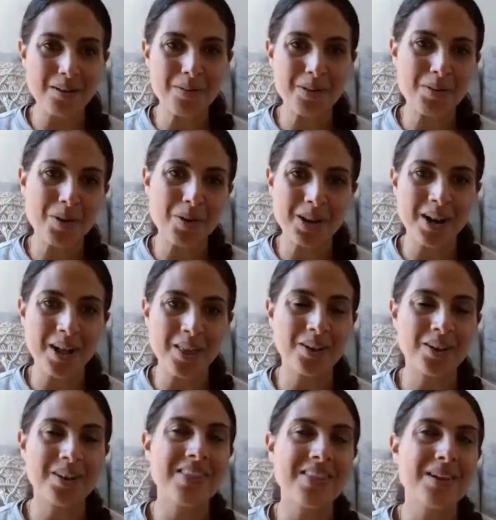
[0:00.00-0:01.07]
with one
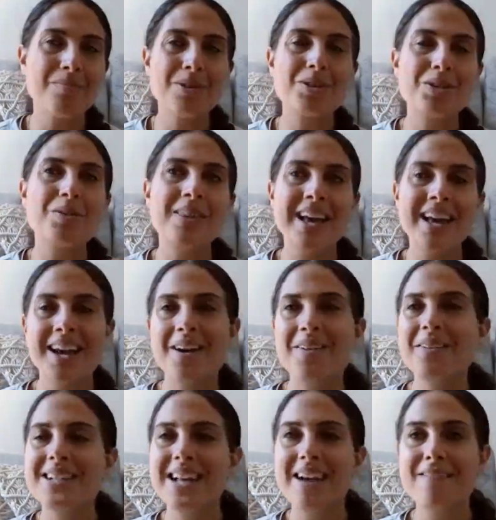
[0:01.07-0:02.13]
another. And then between that, I
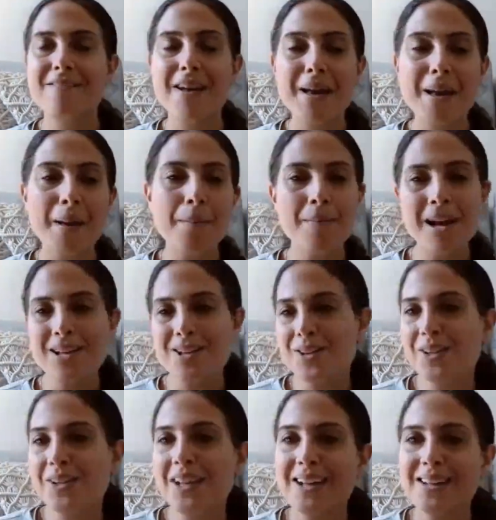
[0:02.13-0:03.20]
always have
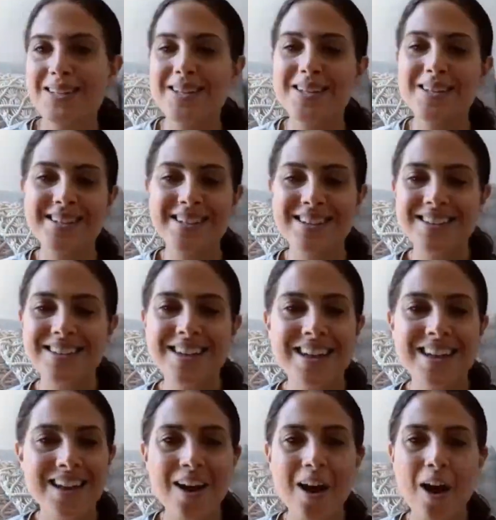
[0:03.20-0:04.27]
master classes and
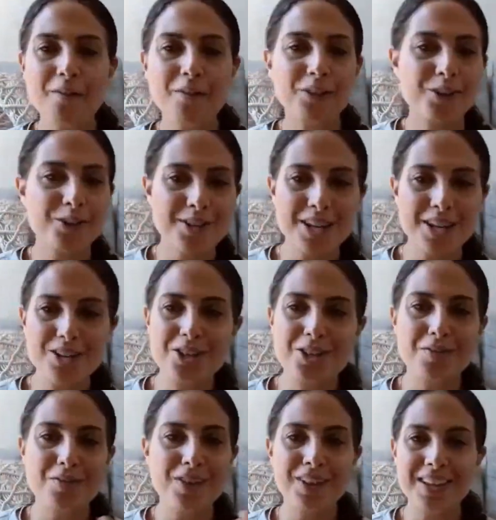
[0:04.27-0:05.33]
offers that
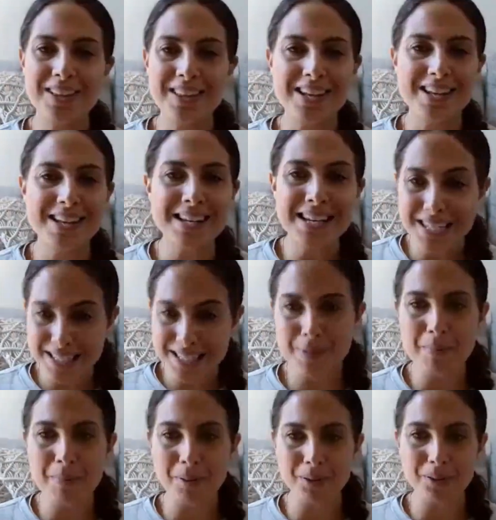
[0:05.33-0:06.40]
just feel like they need to
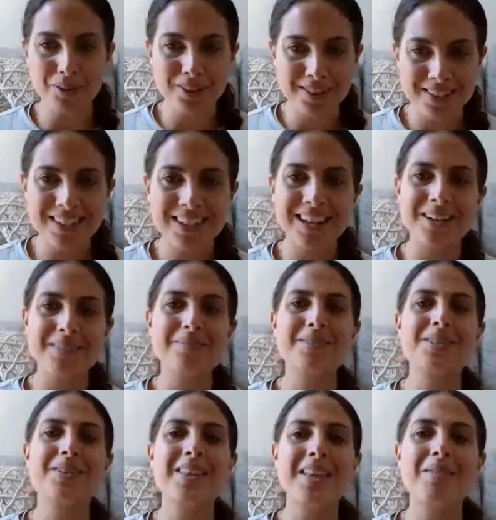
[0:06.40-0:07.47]
be birthed.
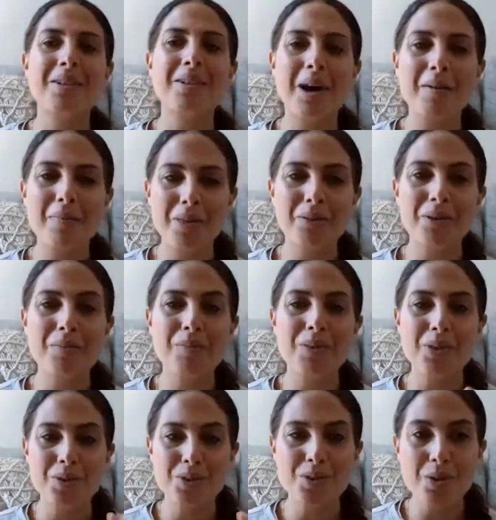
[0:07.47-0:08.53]
So they will come through,
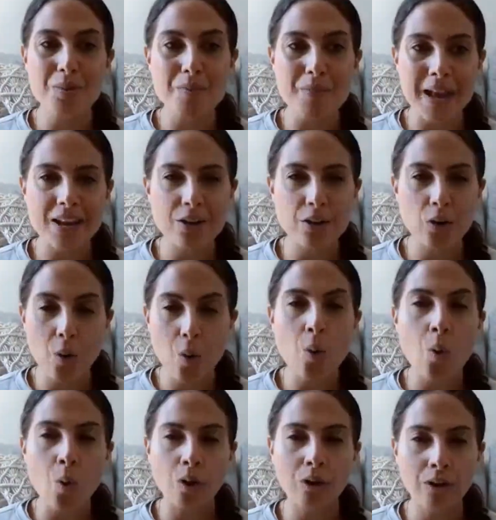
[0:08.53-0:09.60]
but those are the main
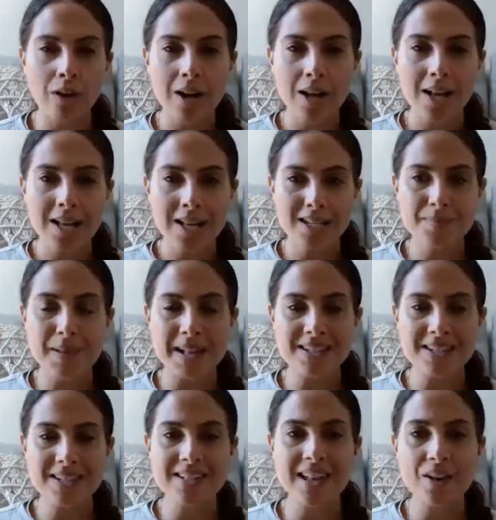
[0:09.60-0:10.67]
core
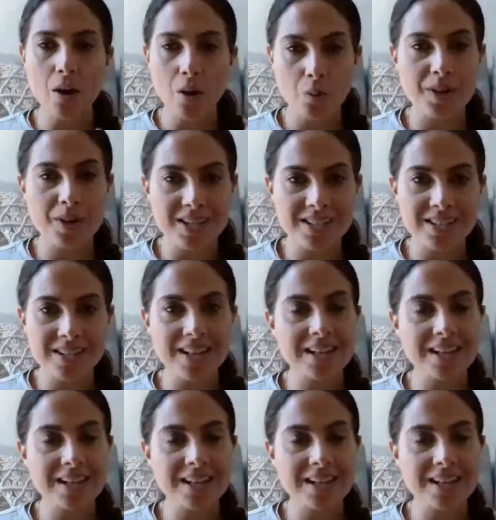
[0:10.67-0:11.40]
spaces that always